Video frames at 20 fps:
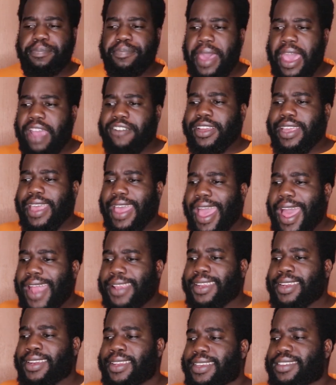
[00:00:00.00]
Barry
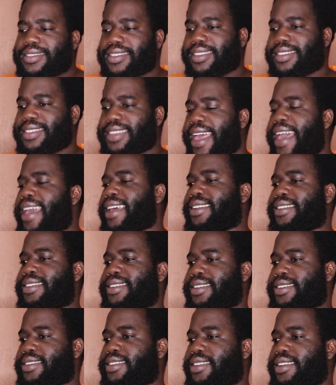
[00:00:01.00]
Allen is a
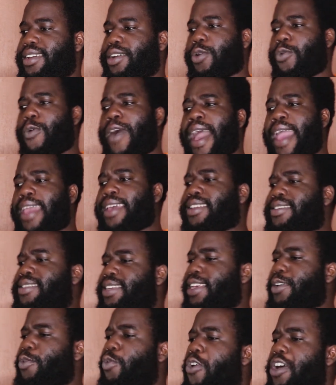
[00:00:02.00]
scientist. Why is
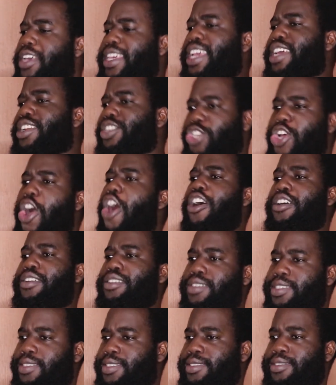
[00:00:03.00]
he walking
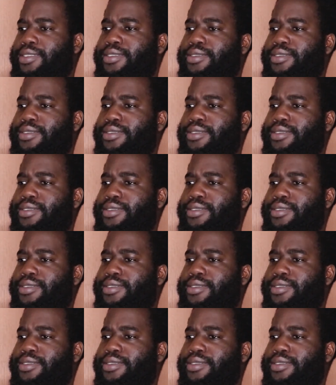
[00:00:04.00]
dogs?